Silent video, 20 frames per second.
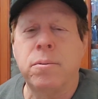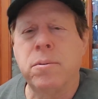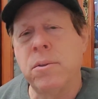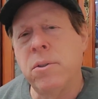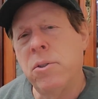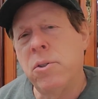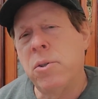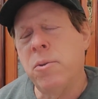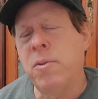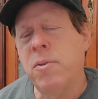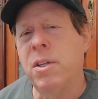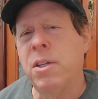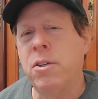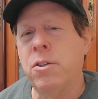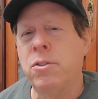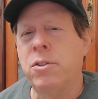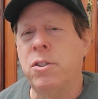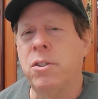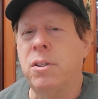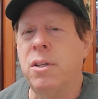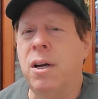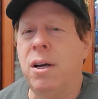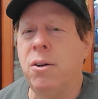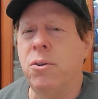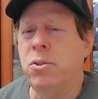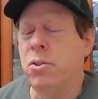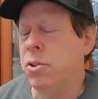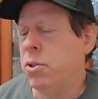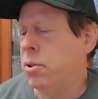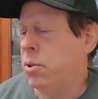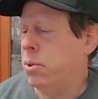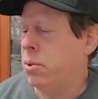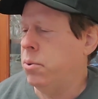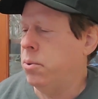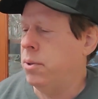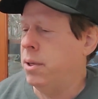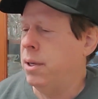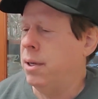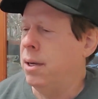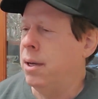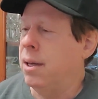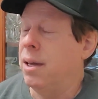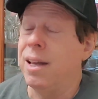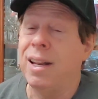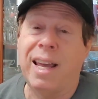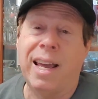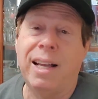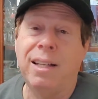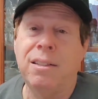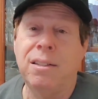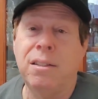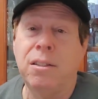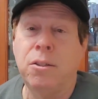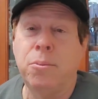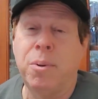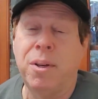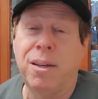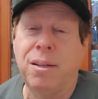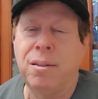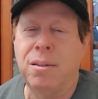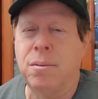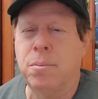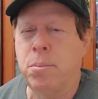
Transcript: YouTube videos on how to enhance it a little bit,